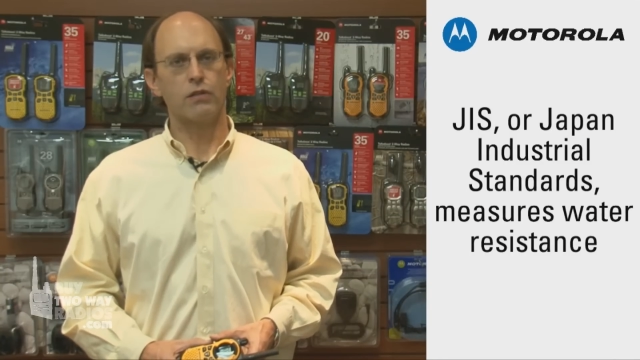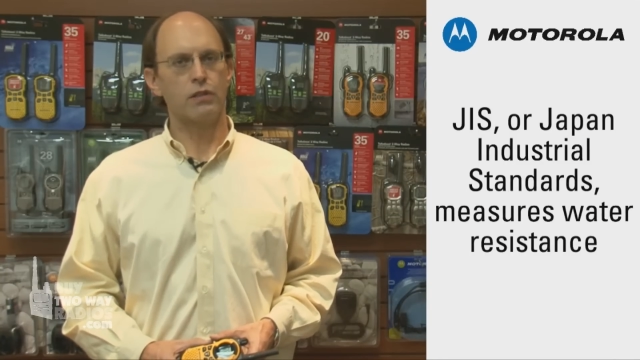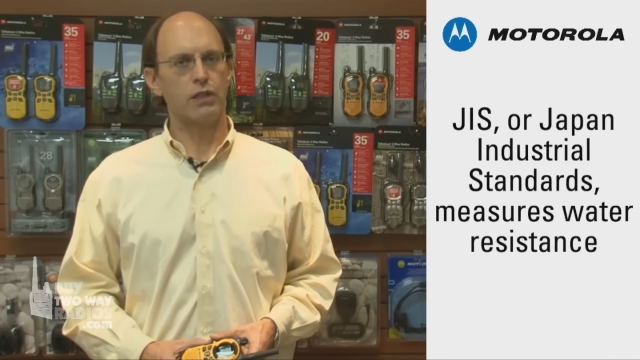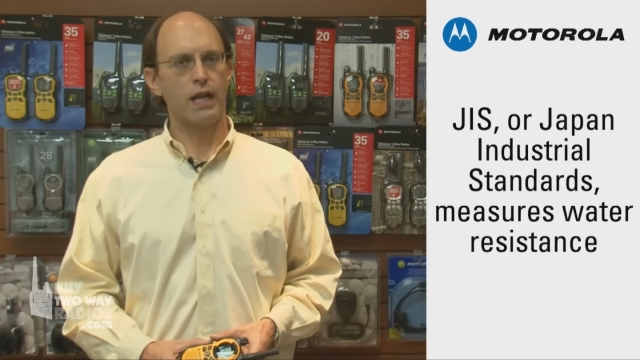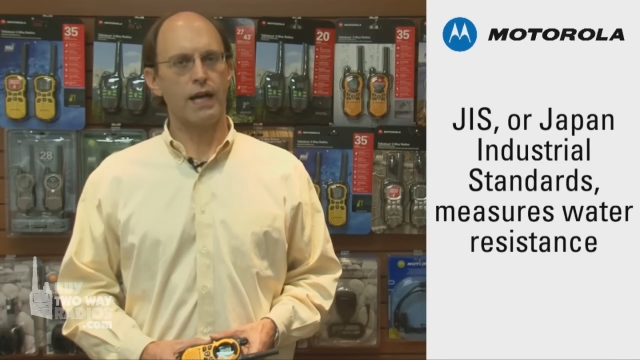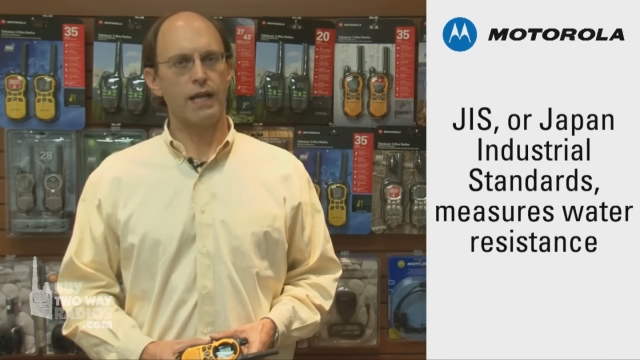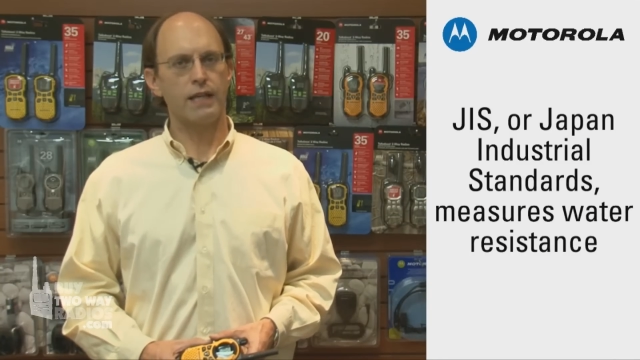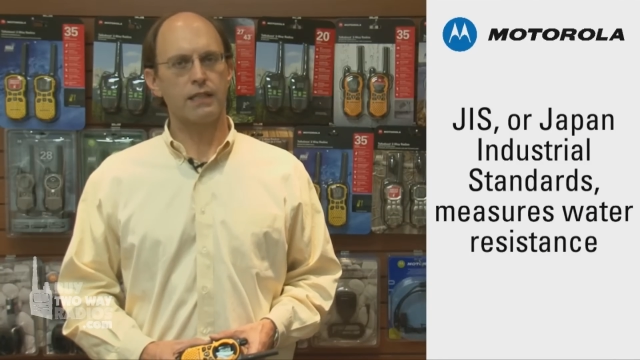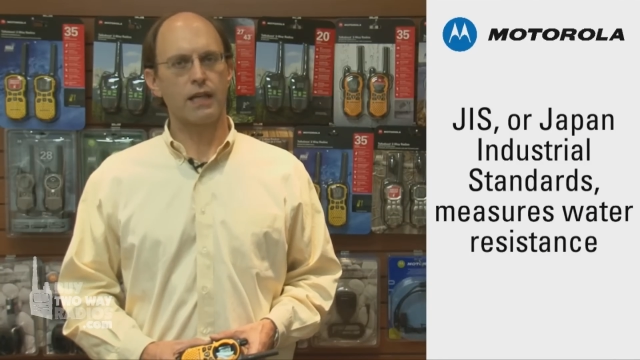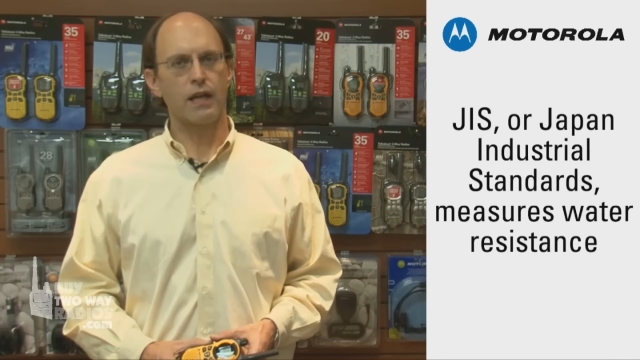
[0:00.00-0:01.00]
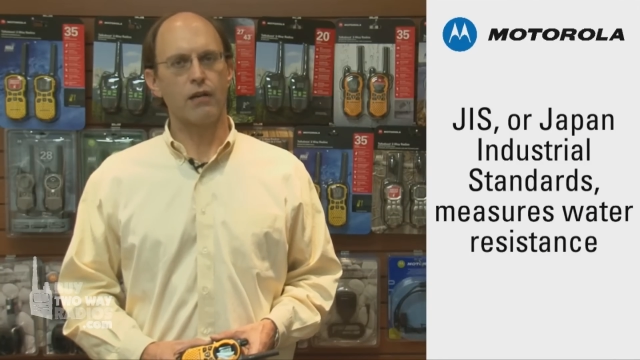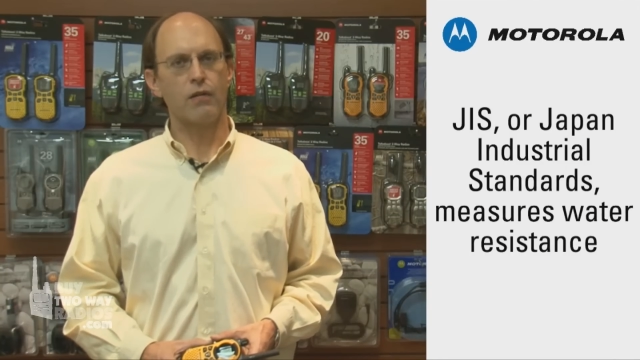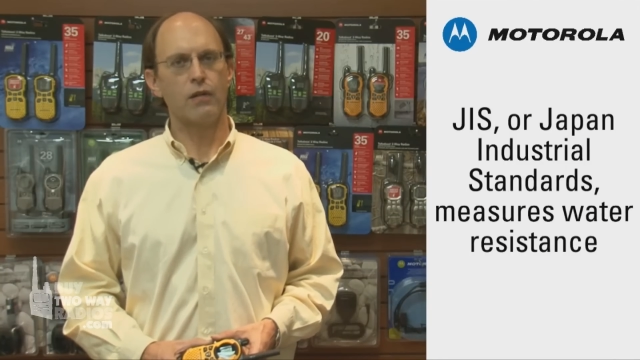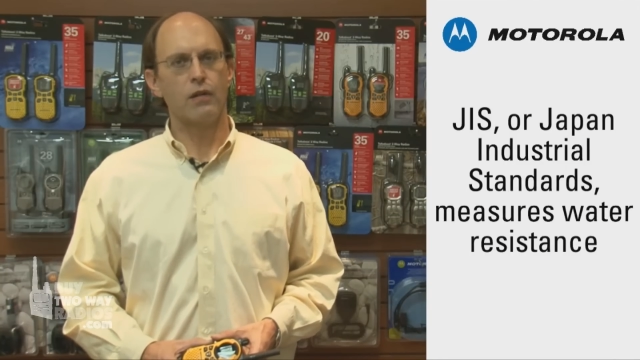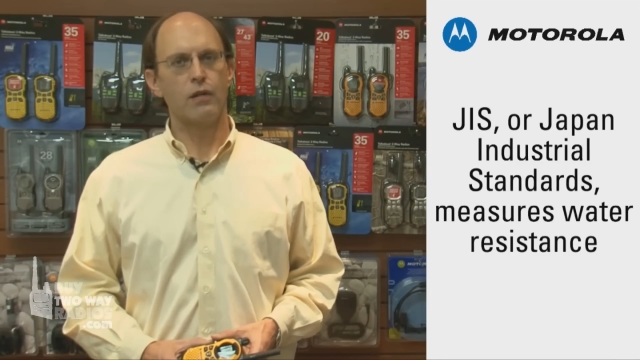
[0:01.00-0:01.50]
or JIS
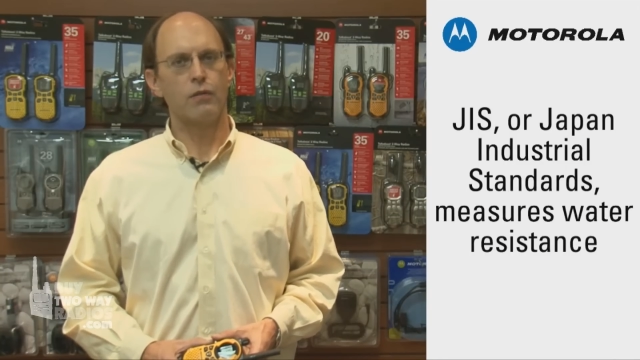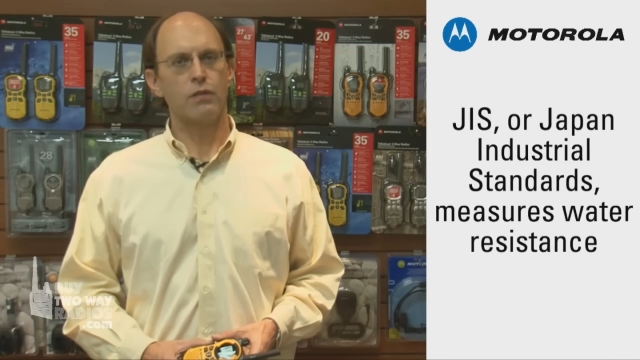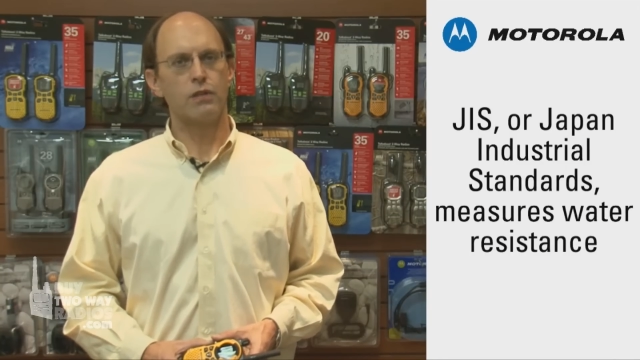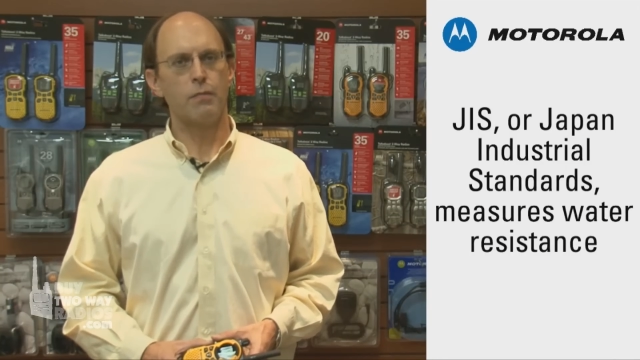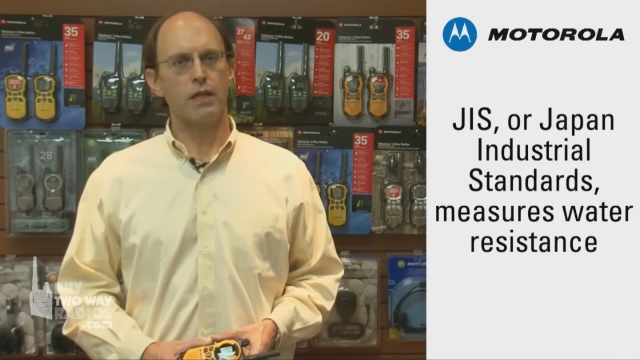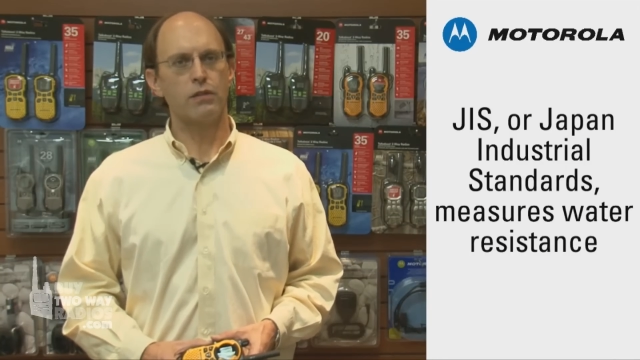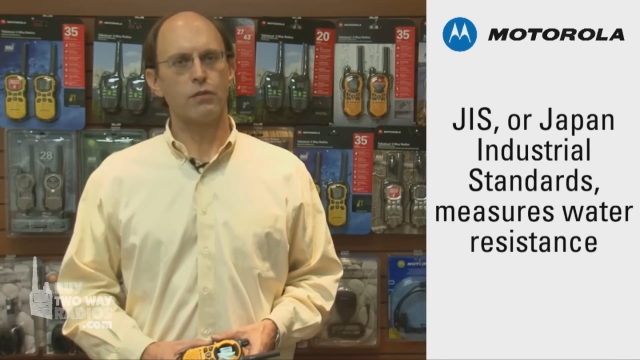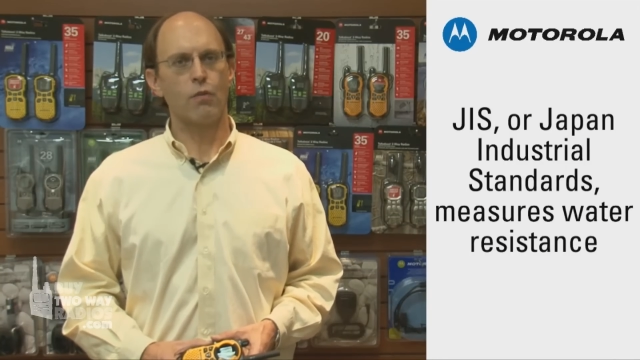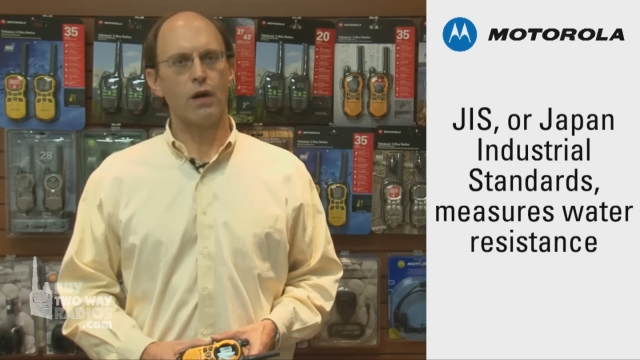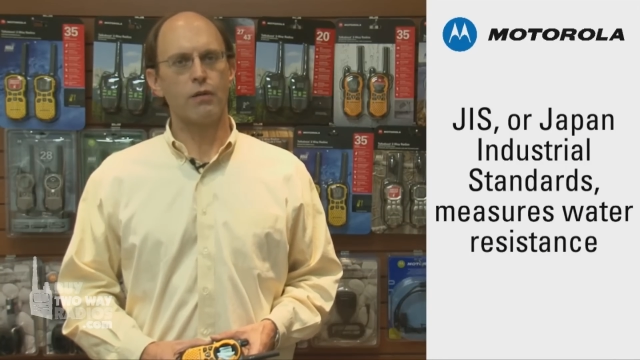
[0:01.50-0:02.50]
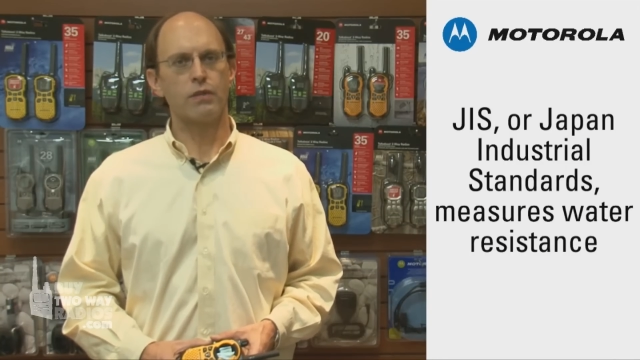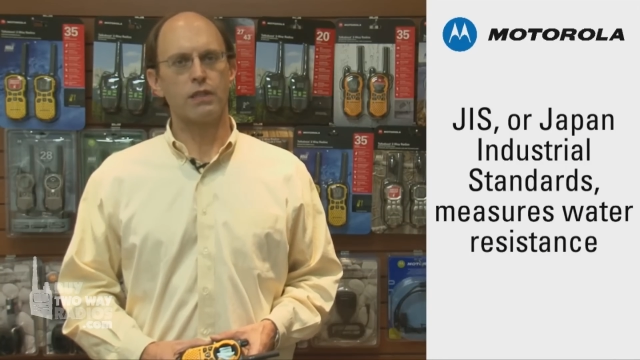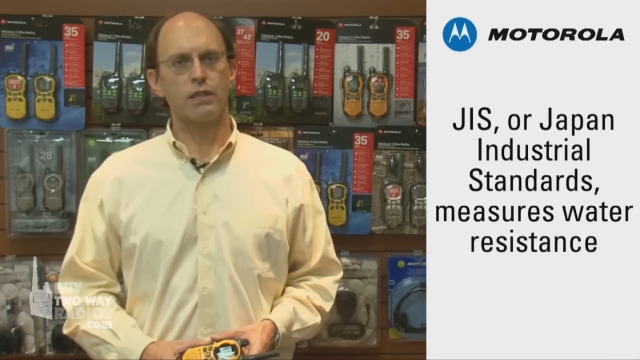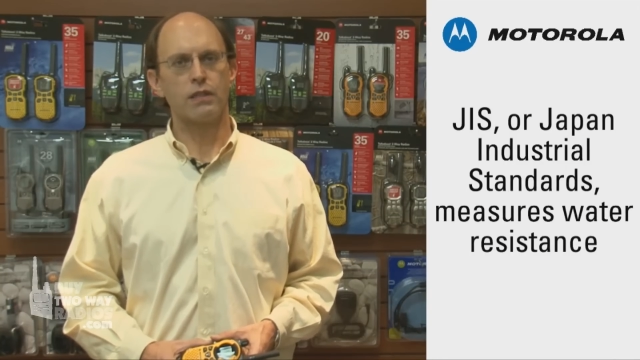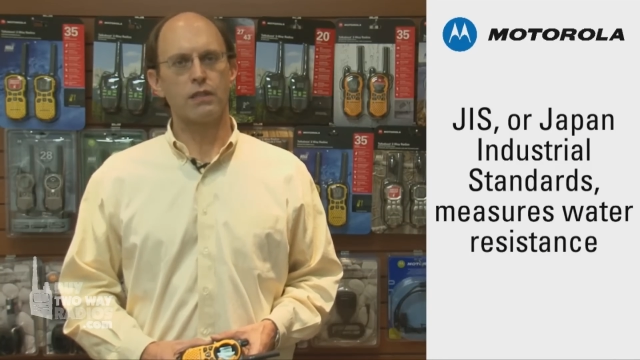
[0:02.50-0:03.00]
scale, which measures water
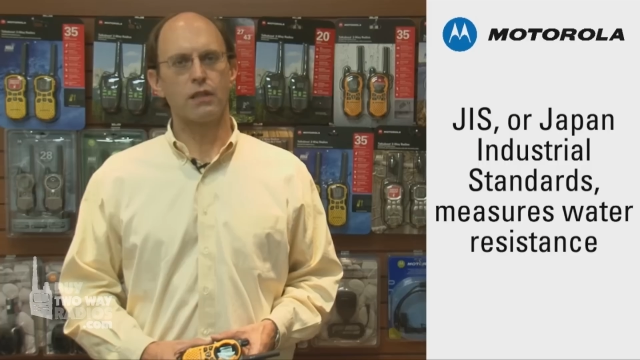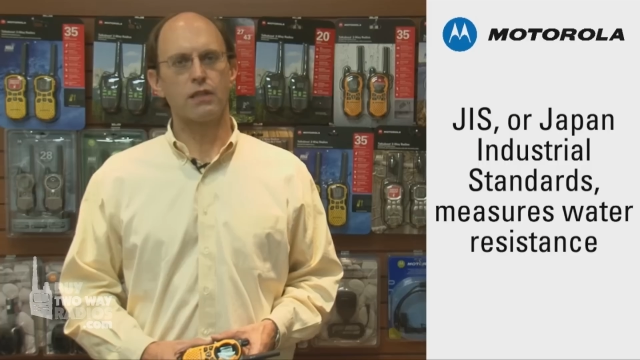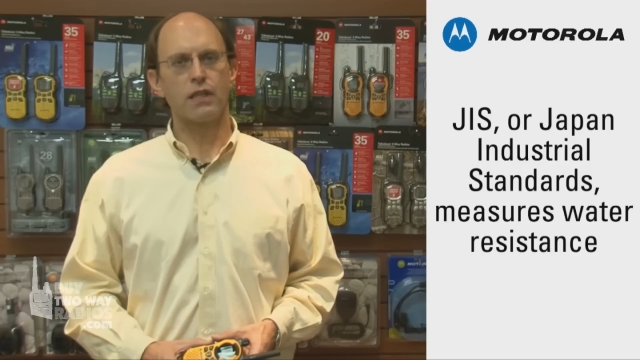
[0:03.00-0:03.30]
resistance on